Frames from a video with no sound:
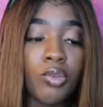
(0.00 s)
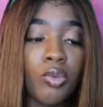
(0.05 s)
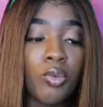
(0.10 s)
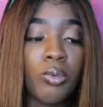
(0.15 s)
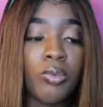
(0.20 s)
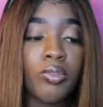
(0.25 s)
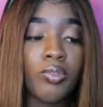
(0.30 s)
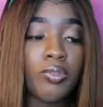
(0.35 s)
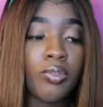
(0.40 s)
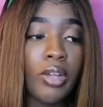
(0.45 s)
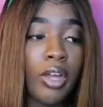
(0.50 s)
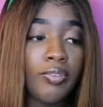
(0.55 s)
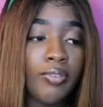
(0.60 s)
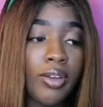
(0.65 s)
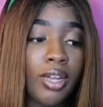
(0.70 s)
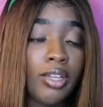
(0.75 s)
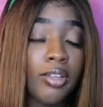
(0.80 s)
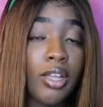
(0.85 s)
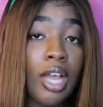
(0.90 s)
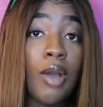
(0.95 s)
The
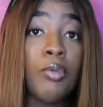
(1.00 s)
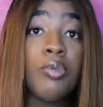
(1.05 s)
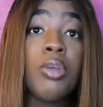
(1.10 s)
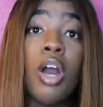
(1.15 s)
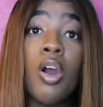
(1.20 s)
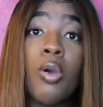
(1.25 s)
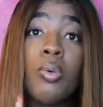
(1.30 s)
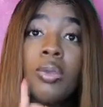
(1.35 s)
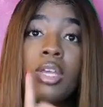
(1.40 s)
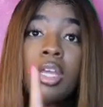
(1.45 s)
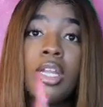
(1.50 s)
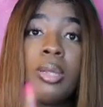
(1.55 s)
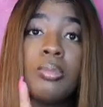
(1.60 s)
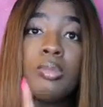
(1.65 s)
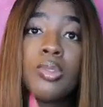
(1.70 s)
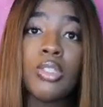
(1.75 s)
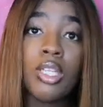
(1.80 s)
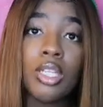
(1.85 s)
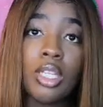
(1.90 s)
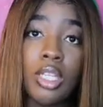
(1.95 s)
Uber, we ended
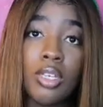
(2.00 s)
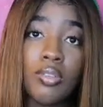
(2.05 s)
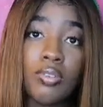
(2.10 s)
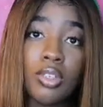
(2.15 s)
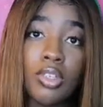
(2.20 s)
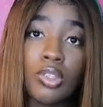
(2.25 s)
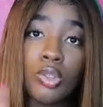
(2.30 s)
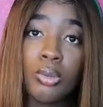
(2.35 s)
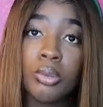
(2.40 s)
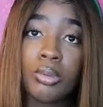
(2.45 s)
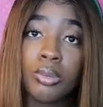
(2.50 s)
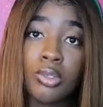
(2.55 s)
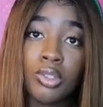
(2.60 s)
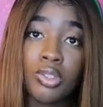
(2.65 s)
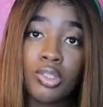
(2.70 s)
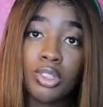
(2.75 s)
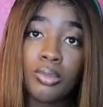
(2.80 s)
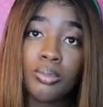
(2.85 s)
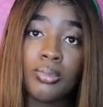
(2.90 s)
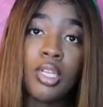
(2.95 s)
up using Lyft because Uber
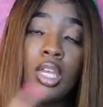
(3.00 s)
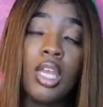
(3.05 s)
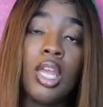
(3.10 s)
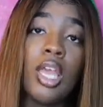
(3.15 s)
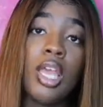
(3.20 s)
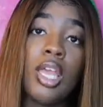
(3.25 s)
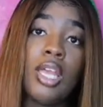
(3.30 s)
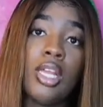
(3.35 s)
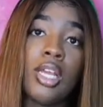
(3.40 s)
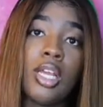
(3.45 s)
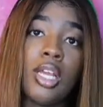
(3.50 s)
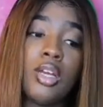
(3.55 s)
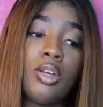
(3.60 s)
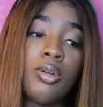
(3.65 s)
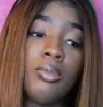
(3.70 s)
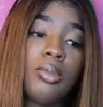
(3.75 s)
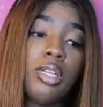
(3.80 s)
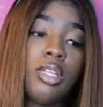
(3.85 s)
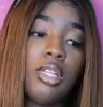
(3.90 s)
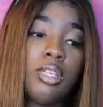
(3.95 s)
was tripping, and I got
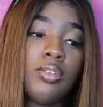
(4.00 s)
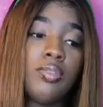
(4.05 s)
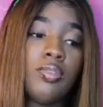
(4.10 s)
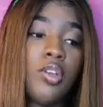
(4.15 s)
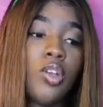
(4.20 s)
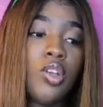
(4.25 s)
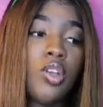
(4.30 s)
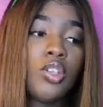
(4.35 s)
home to Lyft.